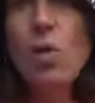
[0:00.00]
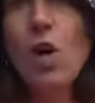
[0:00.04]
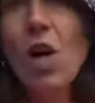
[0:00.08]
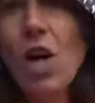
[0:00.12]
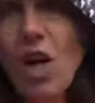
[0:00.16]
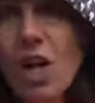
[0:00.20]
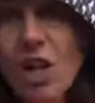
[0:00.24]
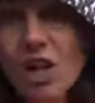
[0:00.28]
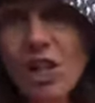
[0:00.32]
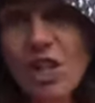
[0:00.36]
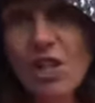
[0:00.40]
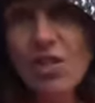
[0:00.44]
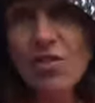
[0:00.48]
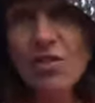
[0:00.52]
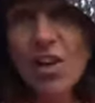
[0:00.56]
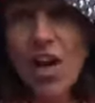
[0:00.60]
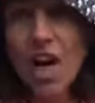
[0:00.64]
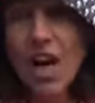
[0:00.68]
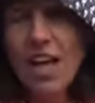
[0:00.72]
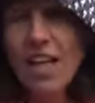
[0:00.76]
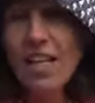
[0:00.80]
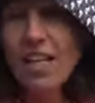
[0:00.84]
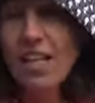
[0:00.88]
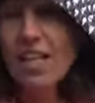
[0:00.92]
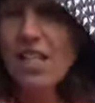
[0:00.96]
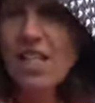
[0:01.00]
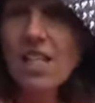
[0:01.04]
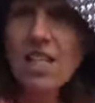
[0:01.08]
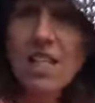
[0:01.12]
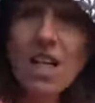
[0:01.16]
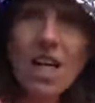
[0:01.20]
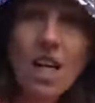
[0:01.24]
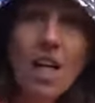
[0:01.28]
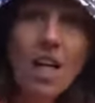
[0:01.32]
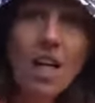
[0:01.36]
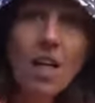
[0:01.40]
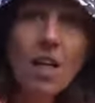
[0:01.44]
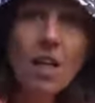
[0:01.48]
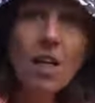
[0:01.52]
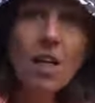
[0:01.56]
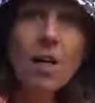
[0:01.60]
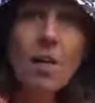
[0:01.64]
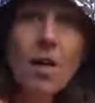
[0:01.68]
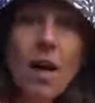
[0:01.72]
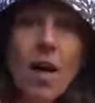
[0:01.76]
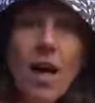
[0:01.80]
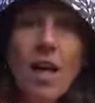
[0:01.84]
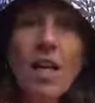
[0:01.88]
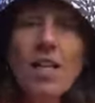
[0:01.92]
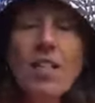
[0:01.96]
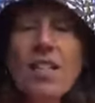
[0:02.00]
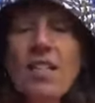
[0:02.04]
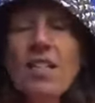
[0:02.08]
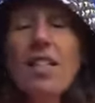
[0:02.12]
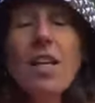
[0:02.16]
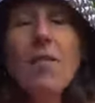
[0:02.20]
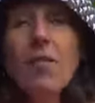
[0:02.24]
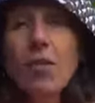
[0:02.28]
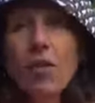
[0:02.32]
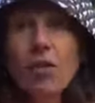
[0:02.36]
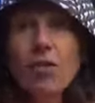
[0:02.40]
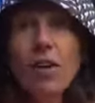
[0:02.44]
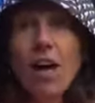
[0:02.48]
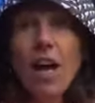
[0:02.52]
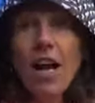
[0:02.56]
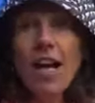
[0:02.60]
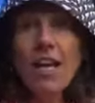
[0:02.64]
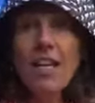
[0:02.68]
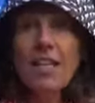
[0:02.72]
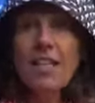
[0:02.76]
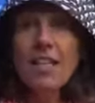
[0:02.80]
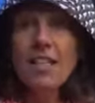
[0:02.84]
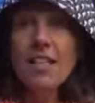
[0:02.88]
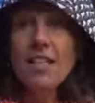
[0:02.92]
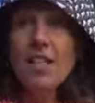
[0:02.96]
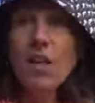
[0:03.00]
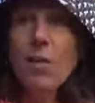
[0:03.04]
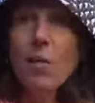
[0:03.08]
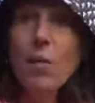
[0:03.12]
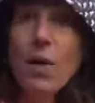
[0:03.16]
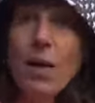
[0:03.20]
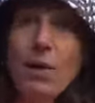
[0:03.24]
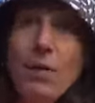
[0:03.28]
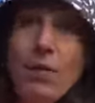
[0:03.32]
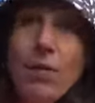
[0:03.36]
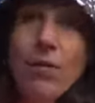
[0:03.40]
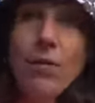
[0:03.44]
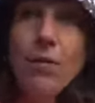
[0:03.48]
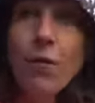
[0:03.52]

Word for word: workers' rights, civil rights that we